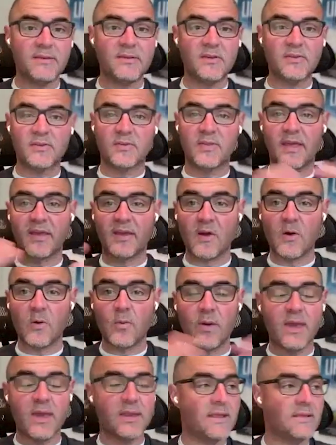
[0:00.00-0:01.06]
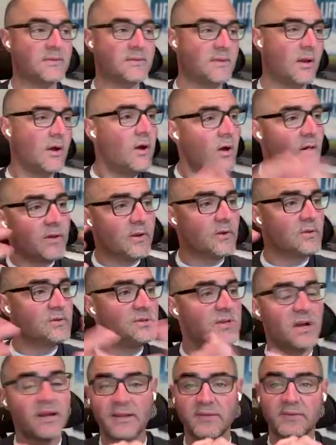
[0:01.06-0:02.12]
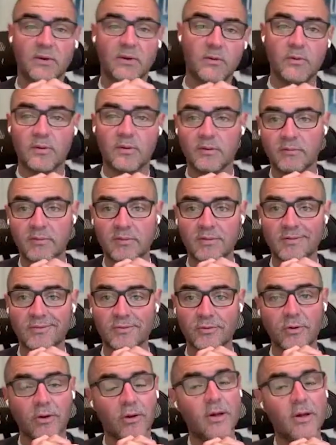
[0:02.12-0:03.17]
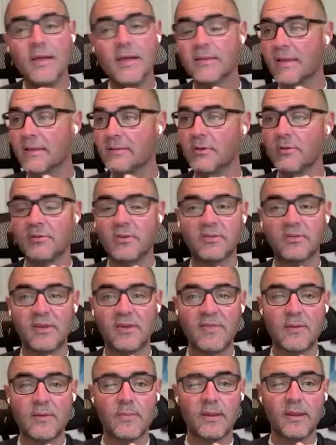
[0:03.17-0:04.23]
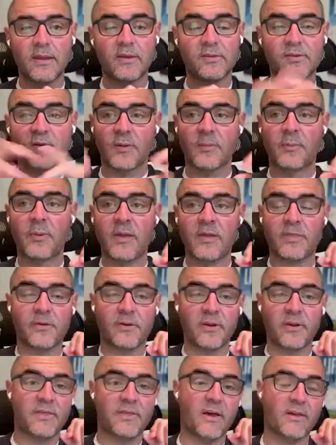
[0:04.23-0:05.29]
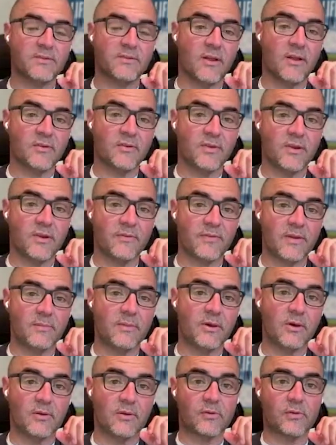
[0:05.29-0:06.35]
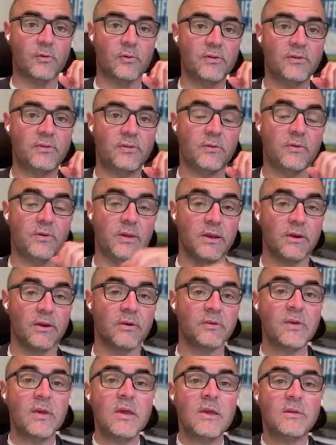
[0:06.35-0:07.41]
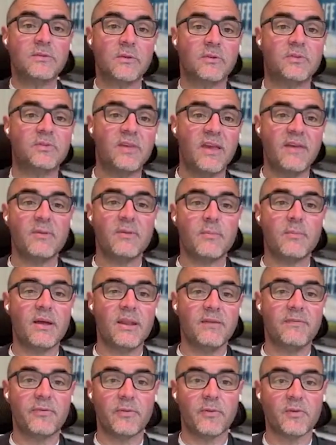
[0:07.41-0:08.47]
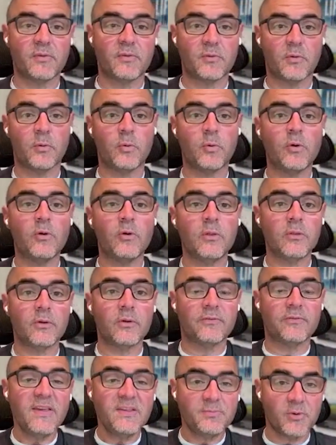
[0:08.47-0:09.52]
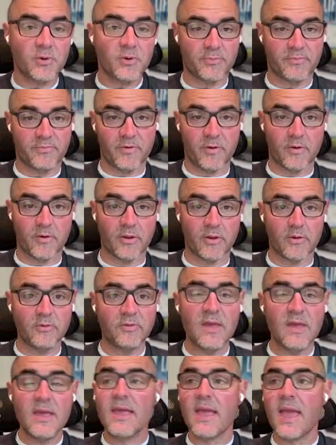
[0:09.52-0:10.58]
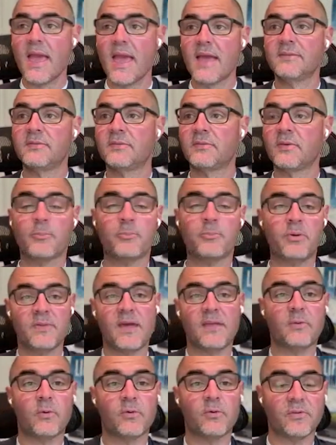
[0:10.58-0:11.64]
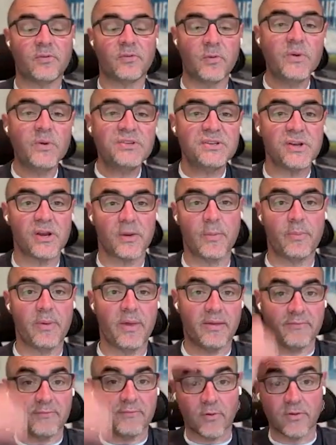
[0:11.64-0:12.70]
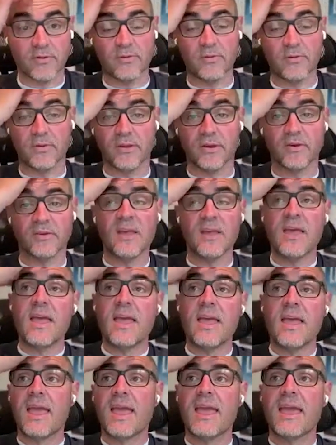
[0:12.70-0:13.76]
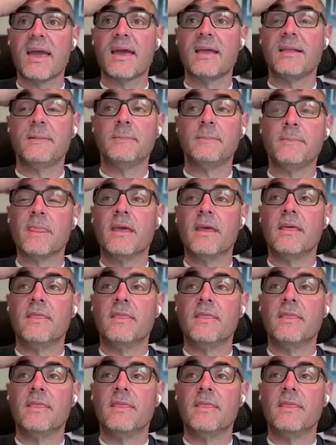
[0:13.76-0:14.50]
and just so they can go in and say, oh, Johnny's going to this school. Like, dude, just save that money because you're going to be paying $30,000 a year for him to go to school in 2 years. So save the money for those cool little Facebook photos and start putting that toward the tuition you're going to be paying for in 2 years. And